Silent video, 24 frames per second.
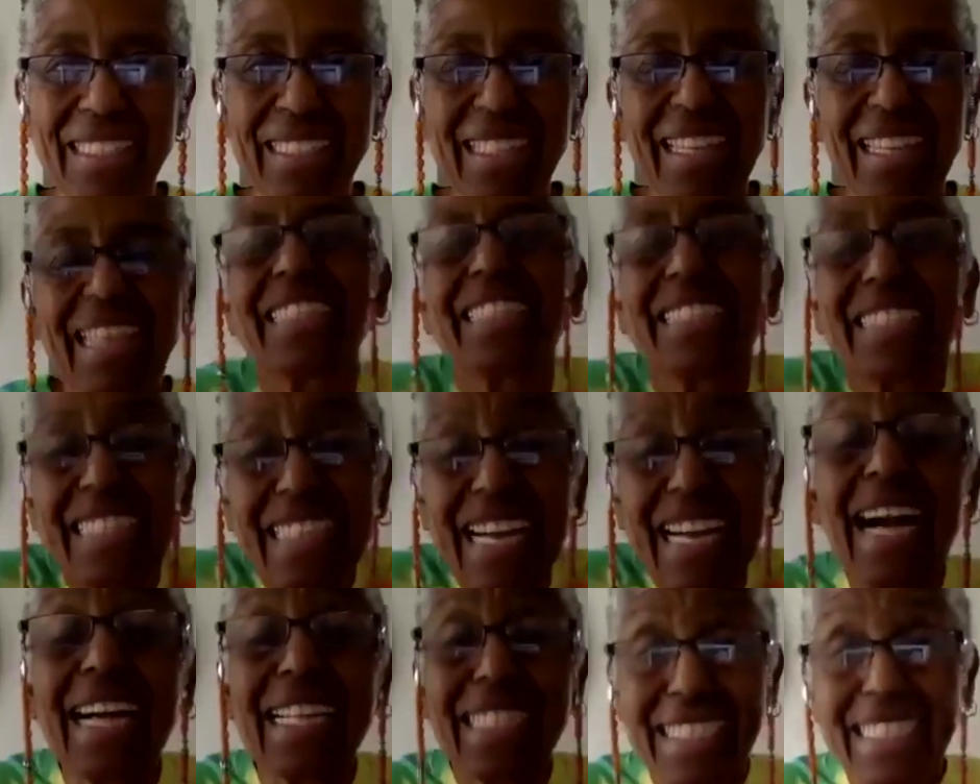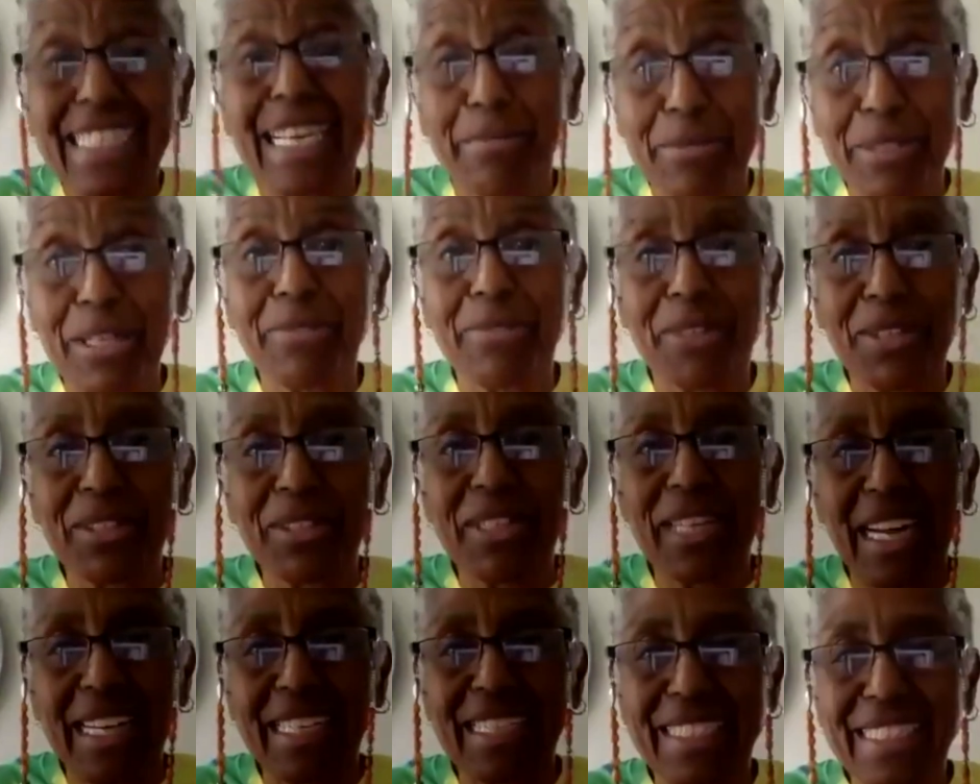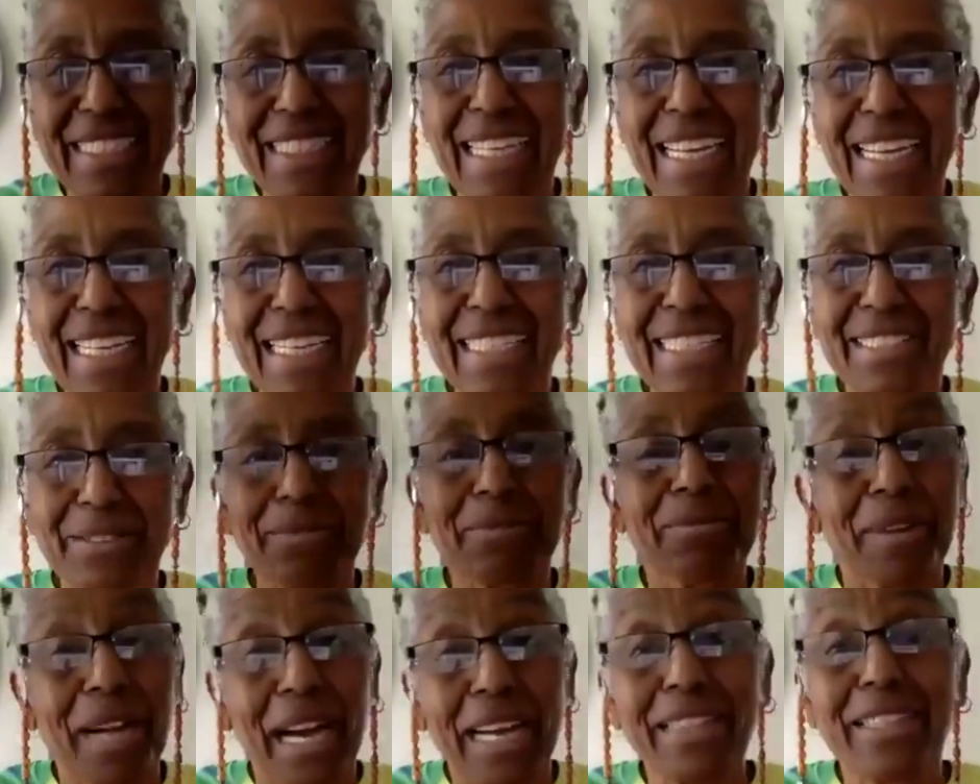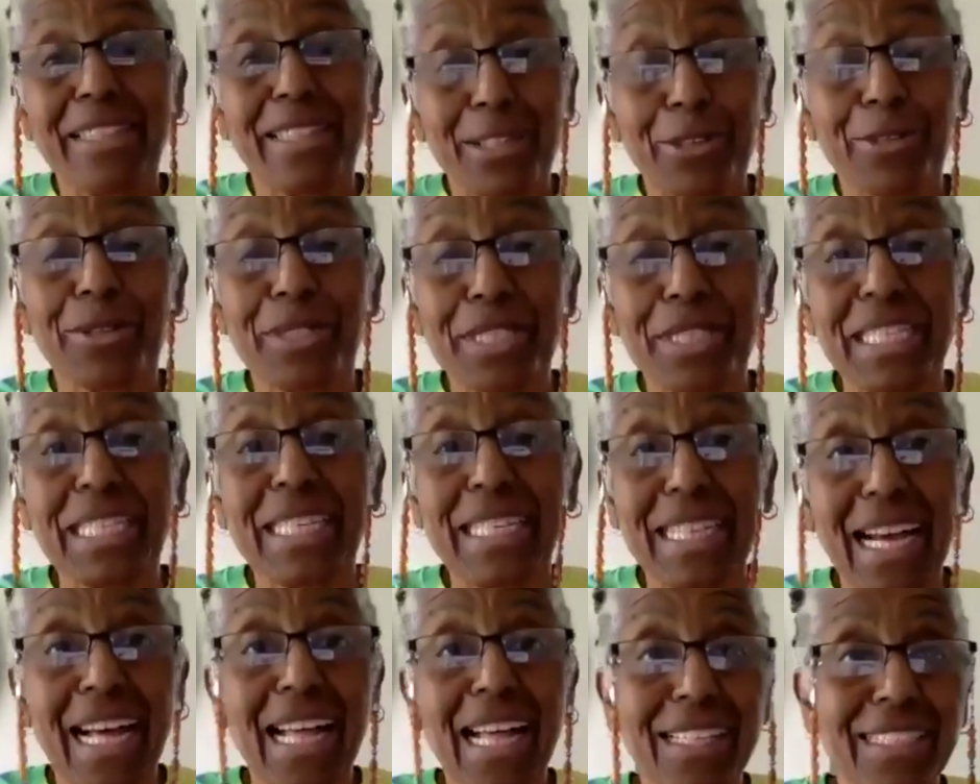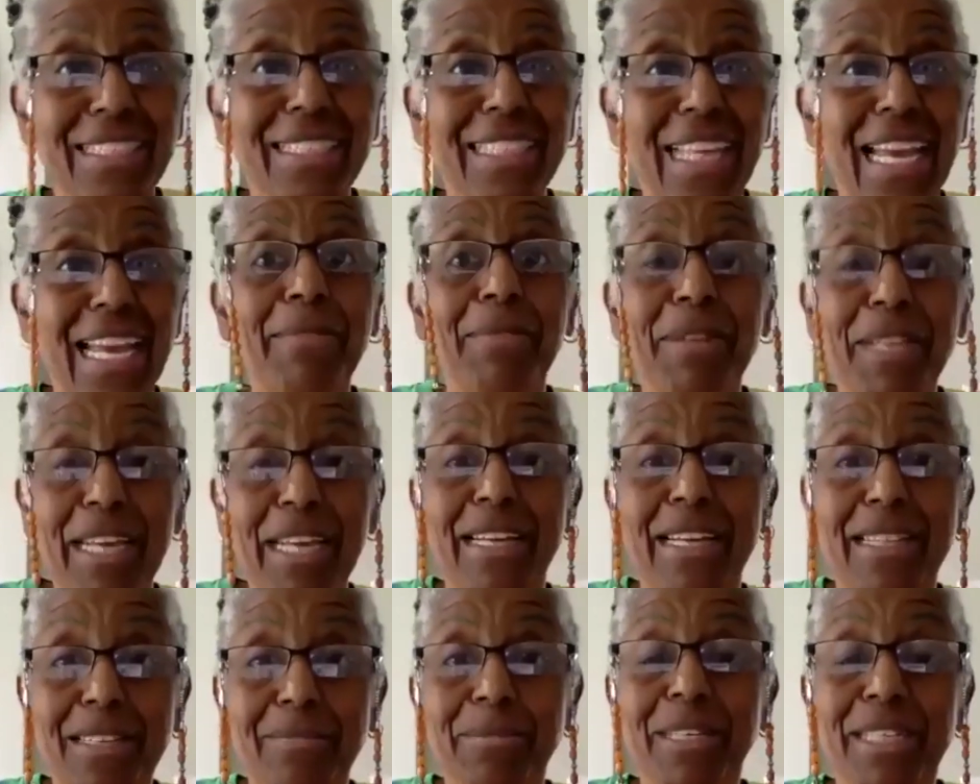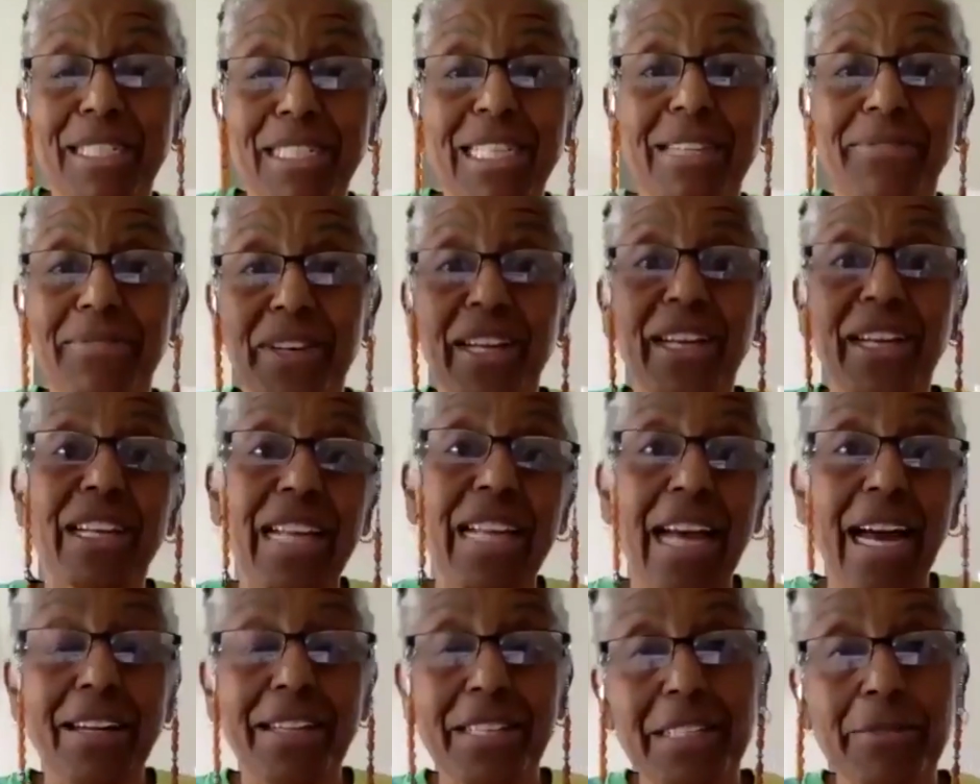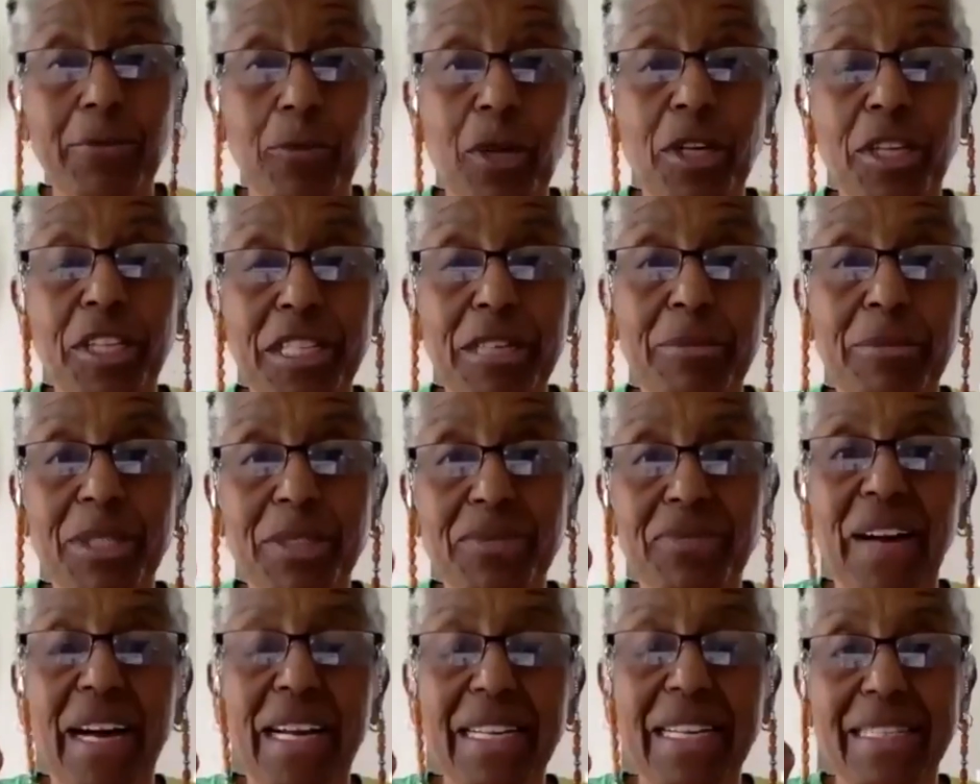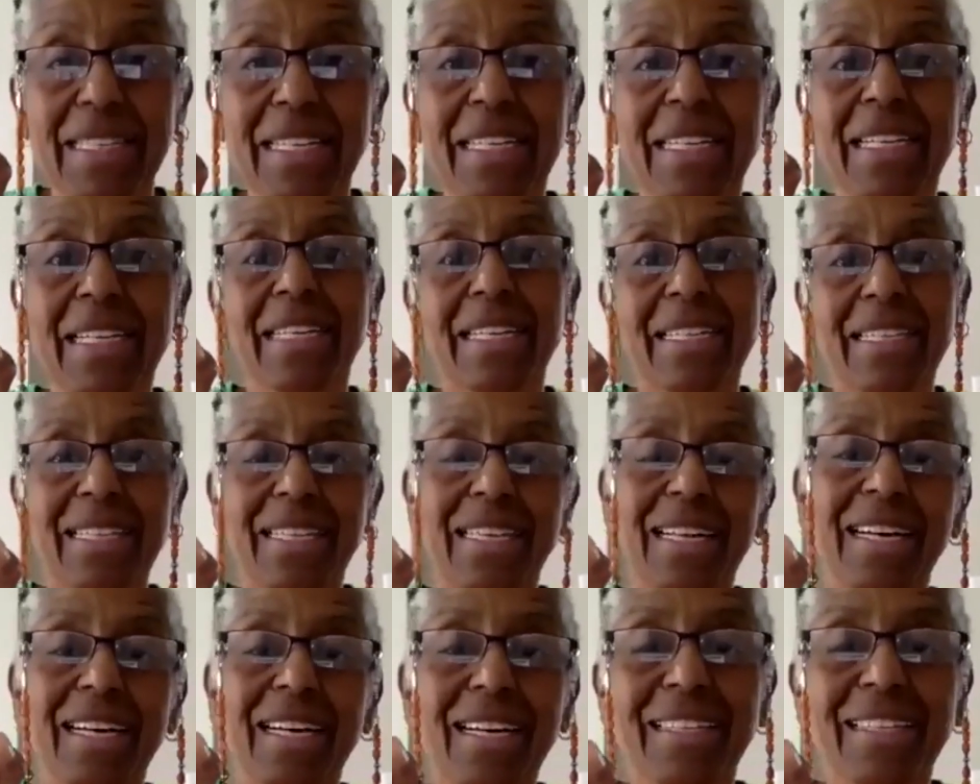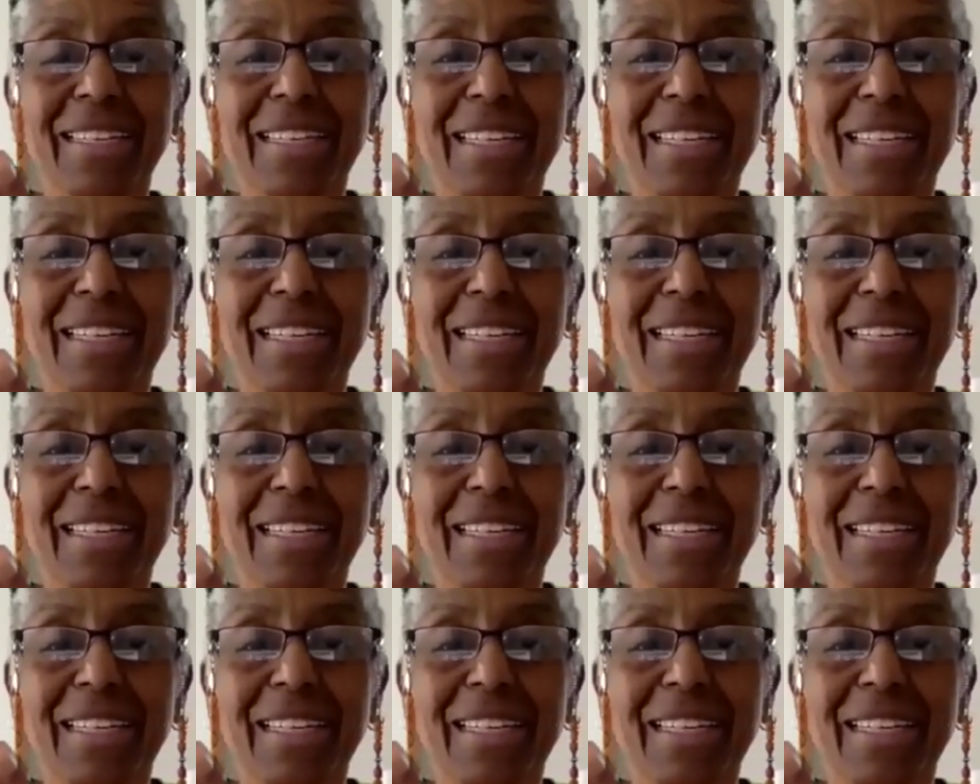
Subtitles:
It is the concept of the United States, right? The 13 colonies came together because they figured out that if one of them was fighting the